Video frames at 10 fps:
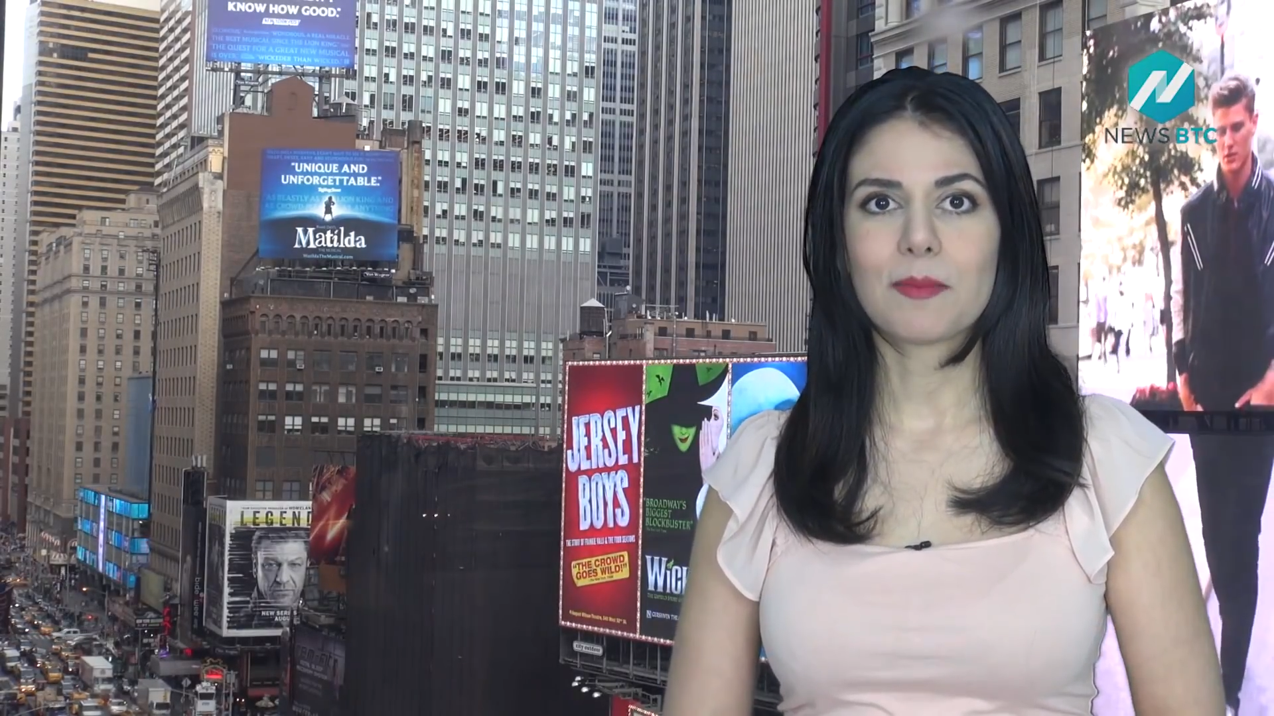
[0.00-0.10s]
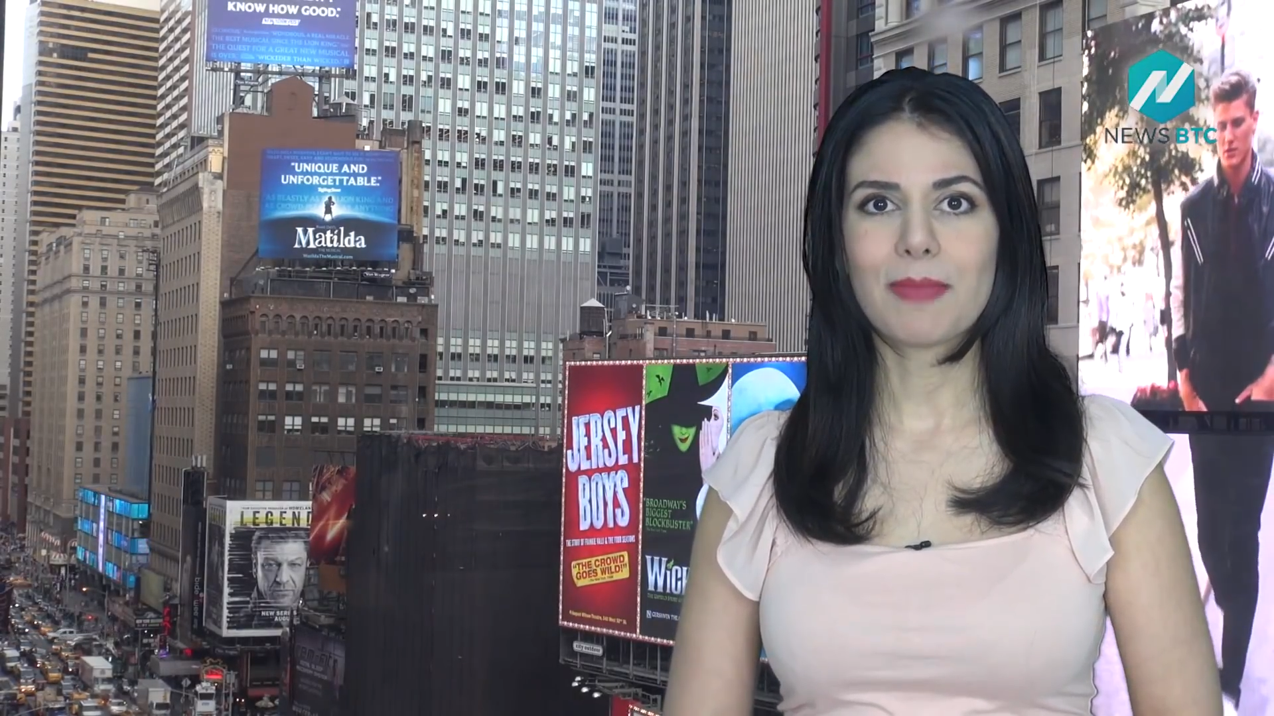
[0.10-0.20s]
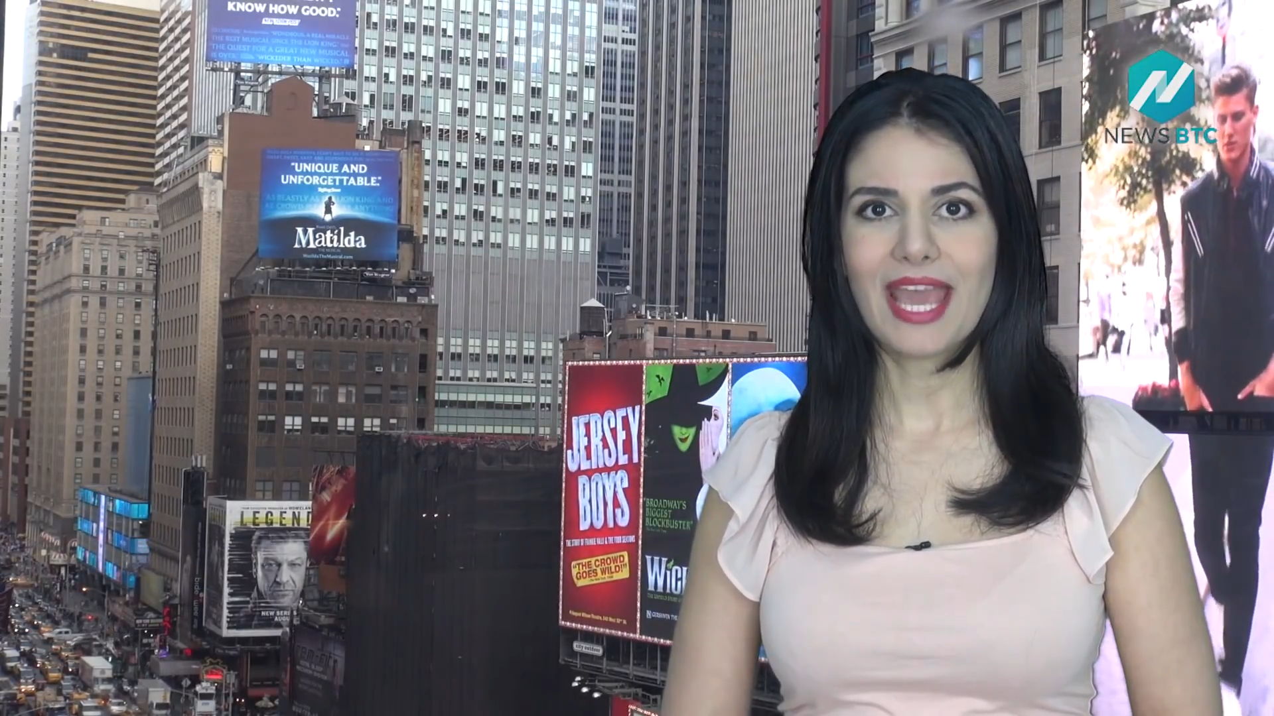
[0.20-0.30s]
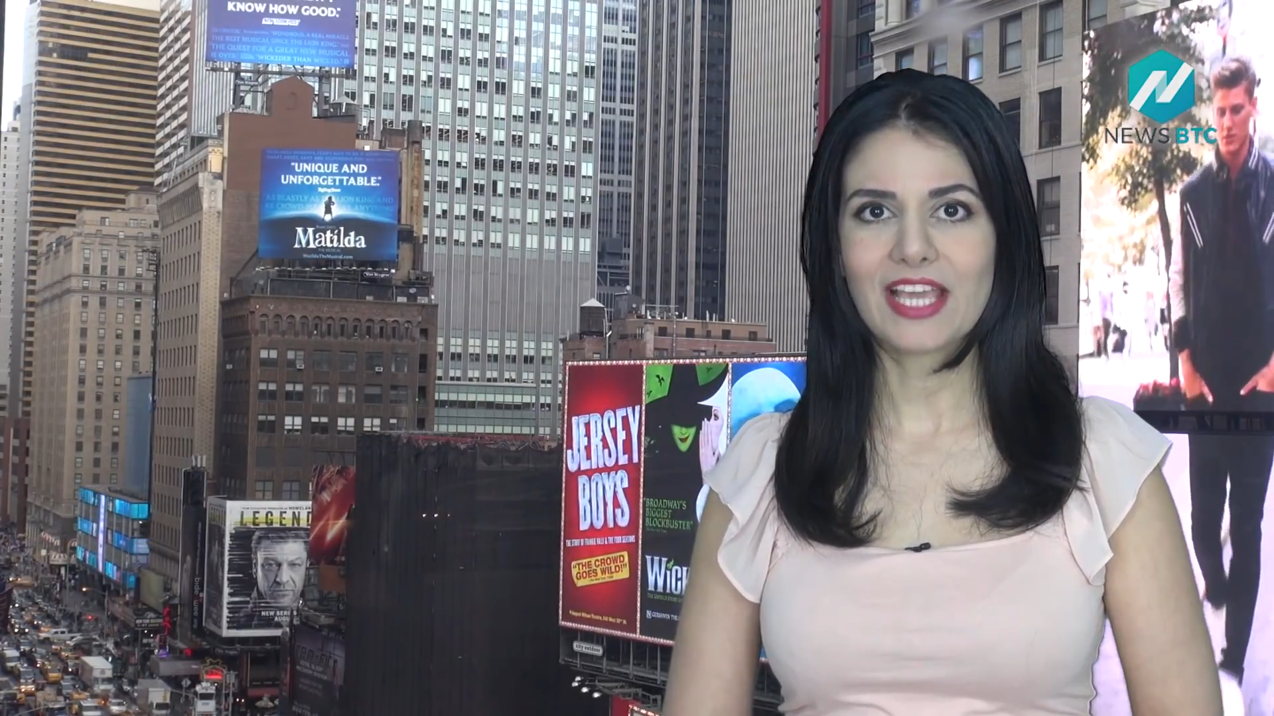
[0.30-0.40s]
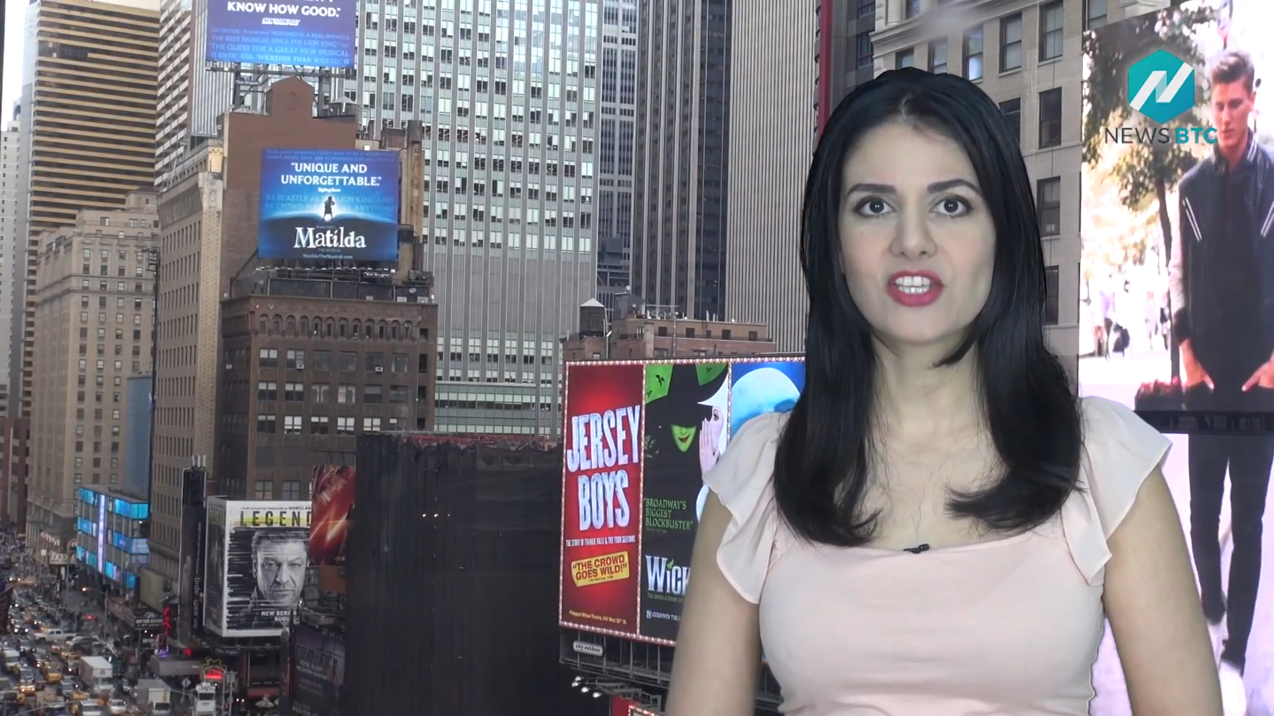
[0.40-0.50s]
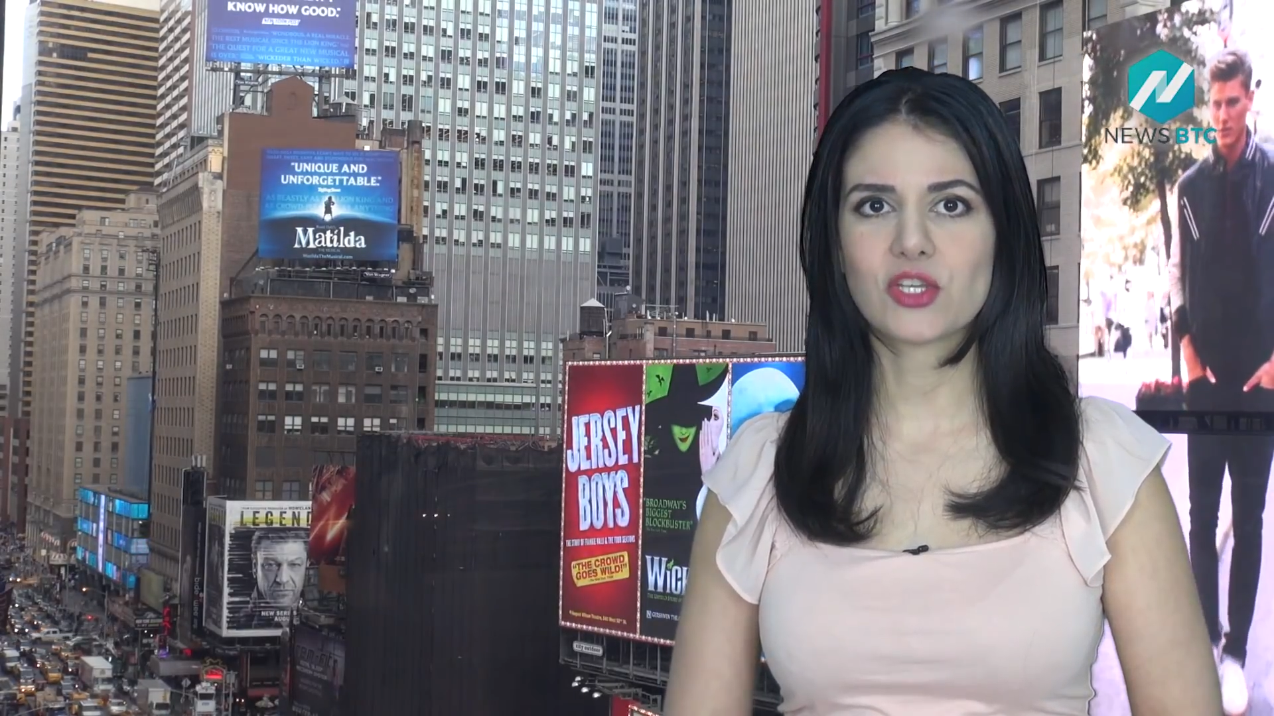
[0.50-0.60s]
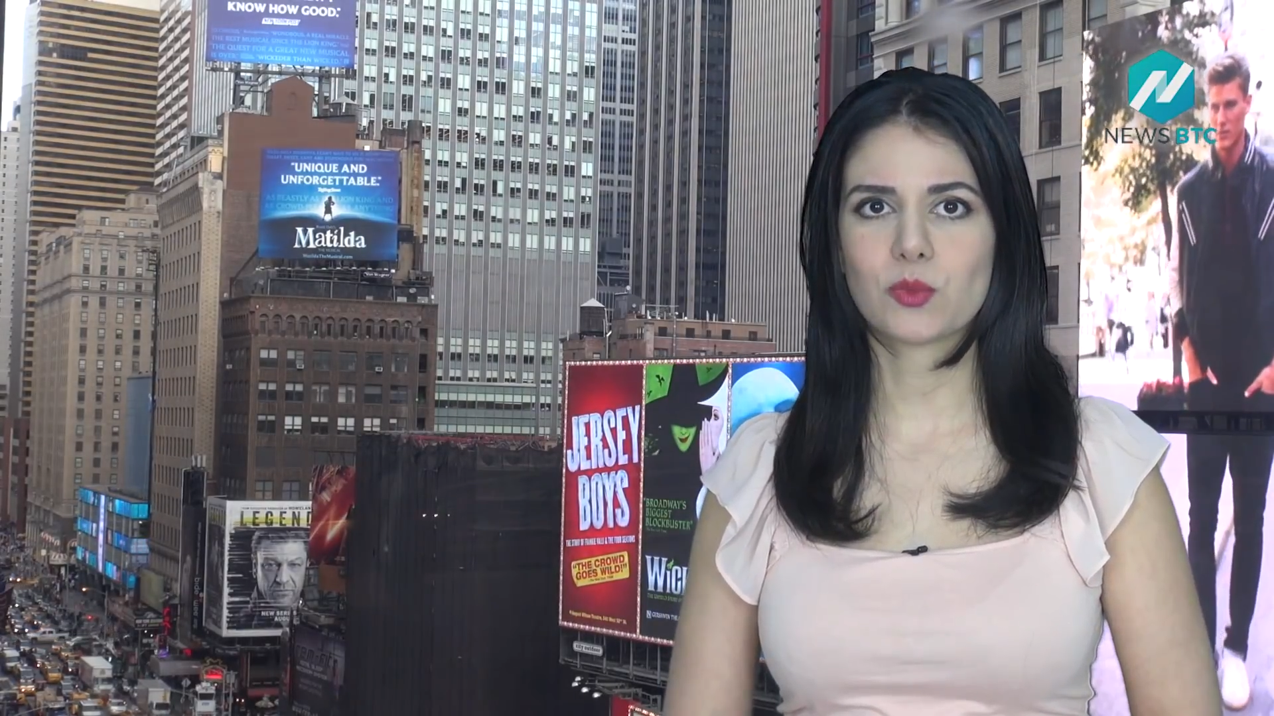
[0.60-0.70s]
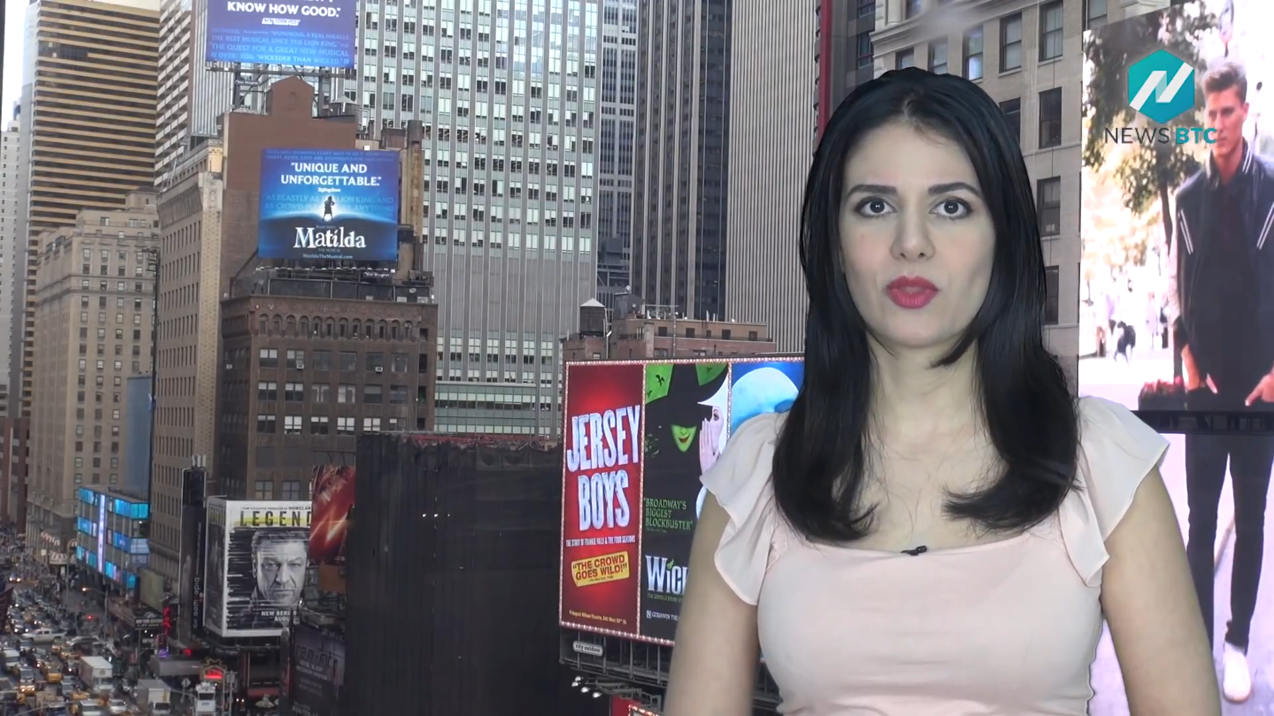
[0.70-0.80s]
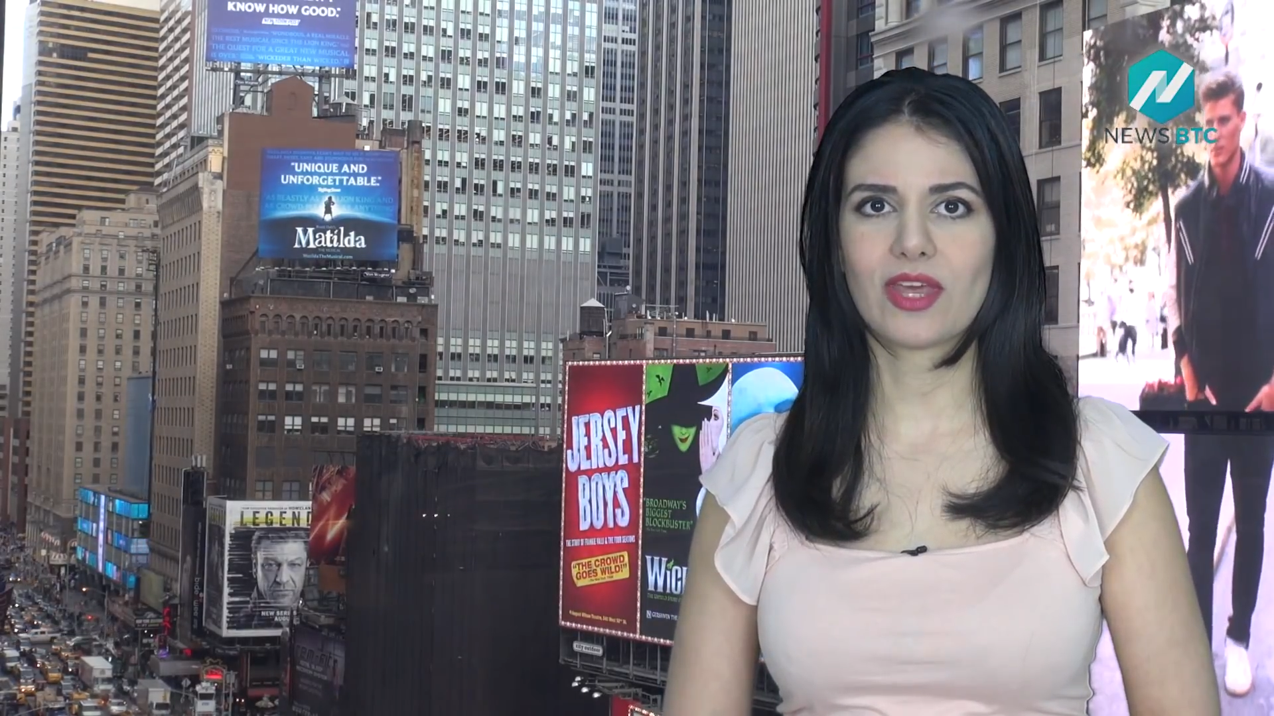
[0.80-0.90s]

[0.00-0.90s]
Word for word: impatient